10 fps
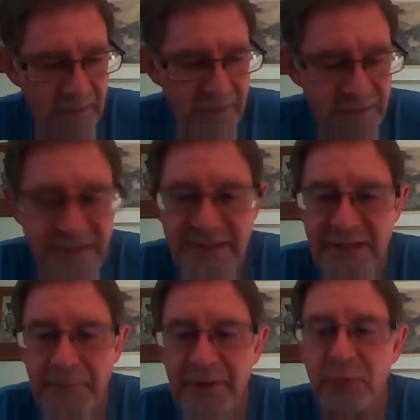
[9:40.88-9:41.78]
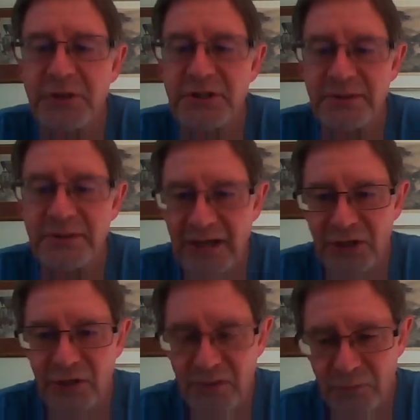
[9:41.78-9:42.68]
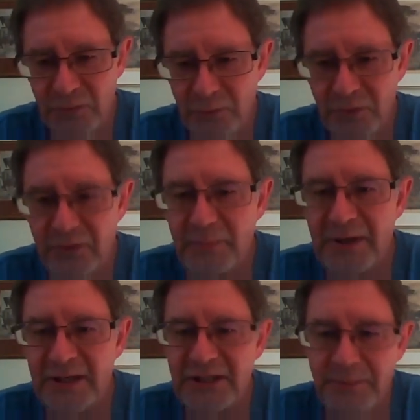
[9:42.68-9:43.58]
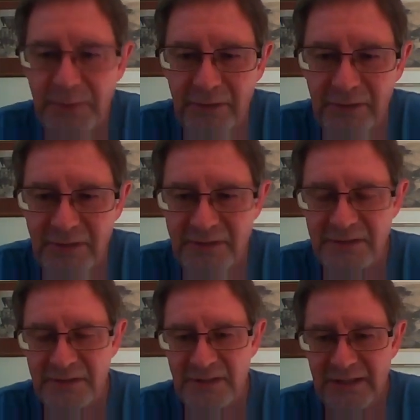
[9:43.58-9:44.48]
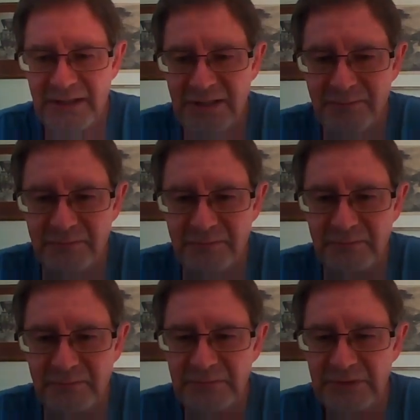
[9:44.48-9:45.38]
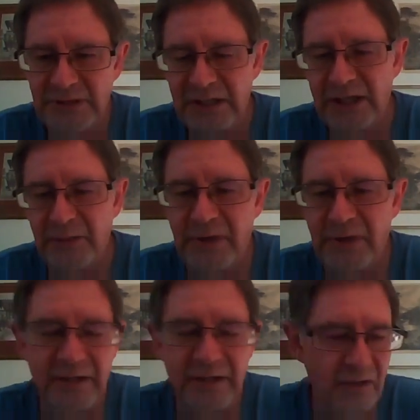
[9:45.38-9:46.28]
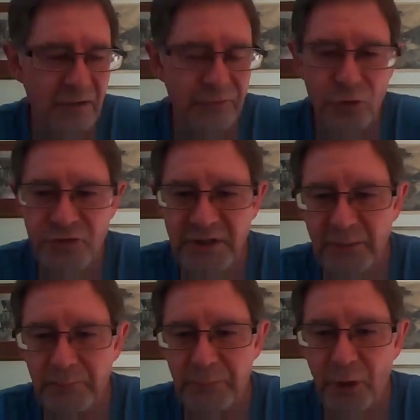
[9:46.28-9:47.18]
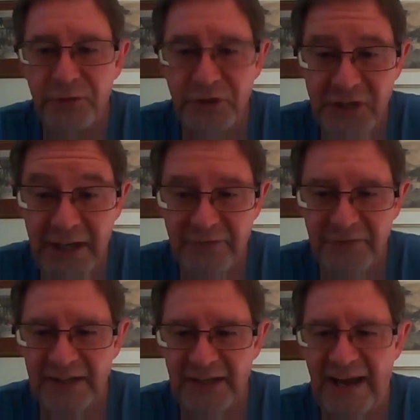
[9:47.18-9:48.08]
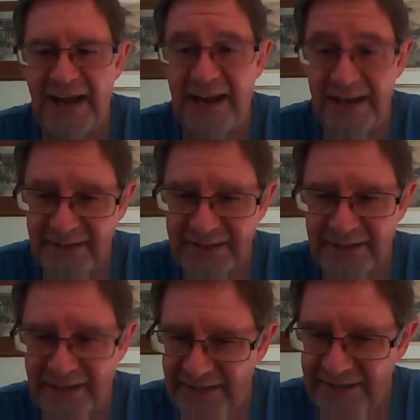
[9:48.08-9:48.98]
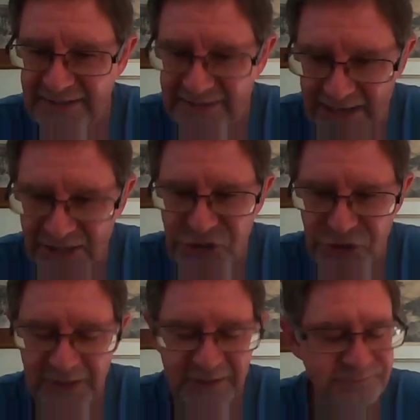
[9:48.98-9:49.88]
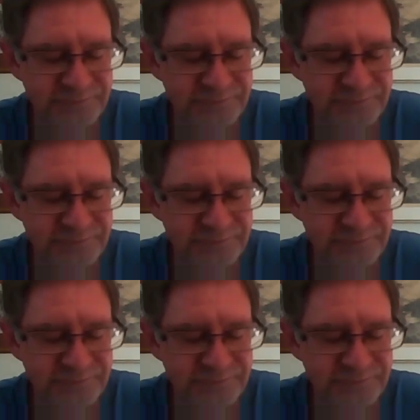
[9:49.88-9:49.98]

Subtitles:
this is something which with my experience, Imran, of using both the chain feeder and the gantry.